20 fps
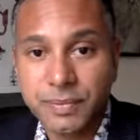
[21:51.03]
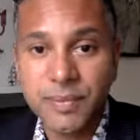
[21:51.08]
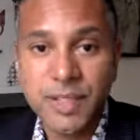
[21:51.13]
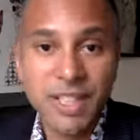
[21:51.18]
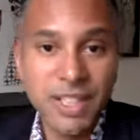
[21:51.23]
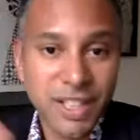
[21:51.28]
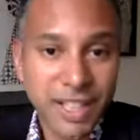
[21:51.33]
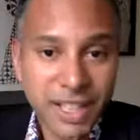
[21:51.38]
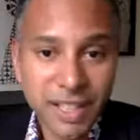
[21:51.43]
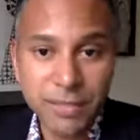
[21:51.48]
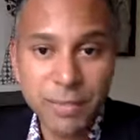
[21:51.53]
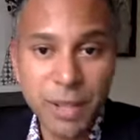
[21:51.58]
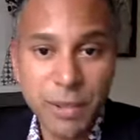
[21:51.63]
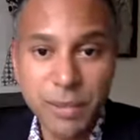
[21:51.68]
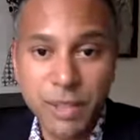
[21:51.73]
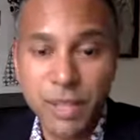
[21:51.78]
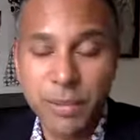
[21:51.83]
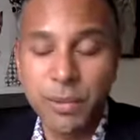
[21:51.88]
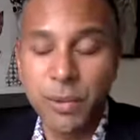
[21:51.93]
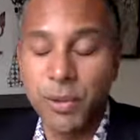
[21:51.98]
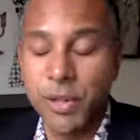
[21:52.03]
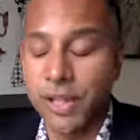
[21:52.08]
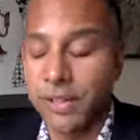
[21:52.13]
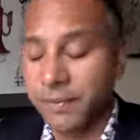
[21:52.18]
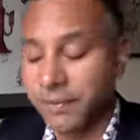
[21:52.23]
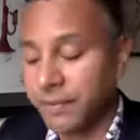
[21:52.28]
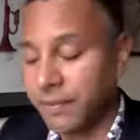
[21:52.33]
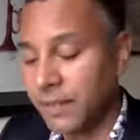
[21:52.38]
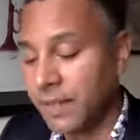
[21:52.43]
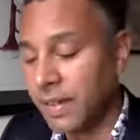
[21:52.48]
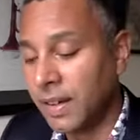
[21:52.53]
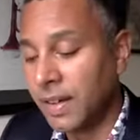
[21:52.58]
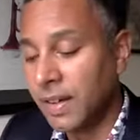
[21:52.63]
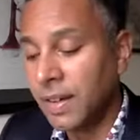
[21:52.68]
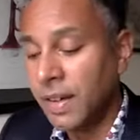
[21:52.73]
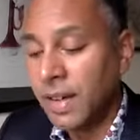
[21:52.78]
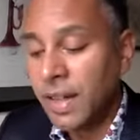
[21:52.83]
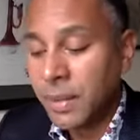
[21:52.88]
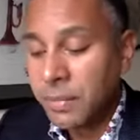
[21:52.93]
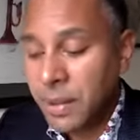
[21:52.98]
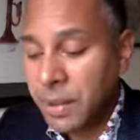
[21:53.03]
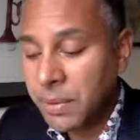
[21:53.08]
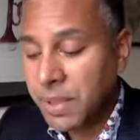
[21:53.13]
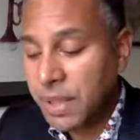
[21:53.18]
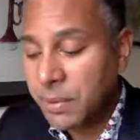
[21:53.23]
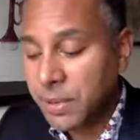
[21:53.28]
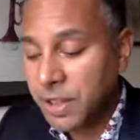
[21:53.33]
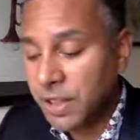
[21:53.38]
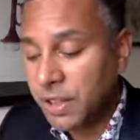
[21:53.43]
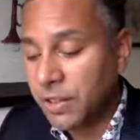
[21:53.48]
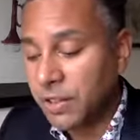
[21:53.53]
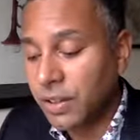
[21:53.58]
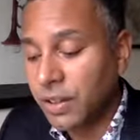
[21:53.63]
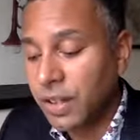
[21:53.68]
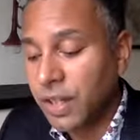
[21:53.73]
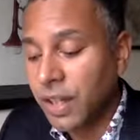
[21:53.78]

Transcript: So that's moment number 1. Moment number 2,